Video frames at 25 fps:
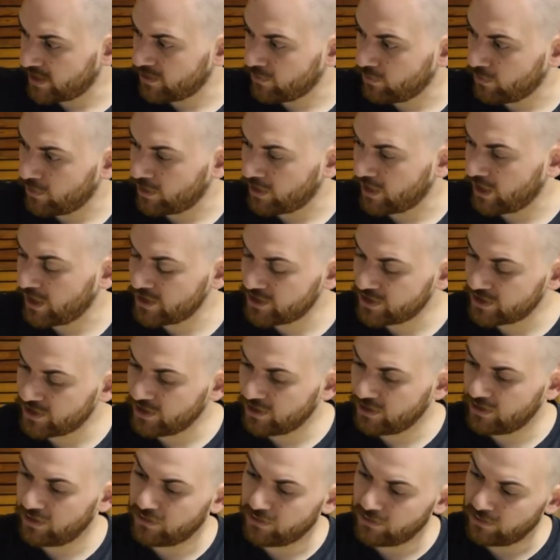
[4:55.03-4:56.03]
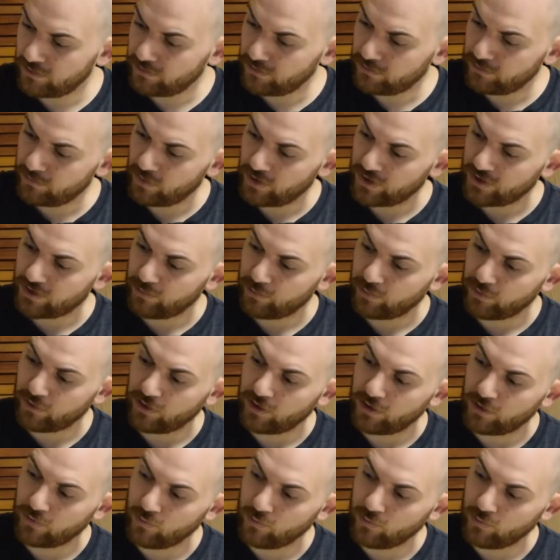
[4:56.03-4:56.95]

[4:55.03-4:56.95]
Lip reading: the one ice cube with the boiling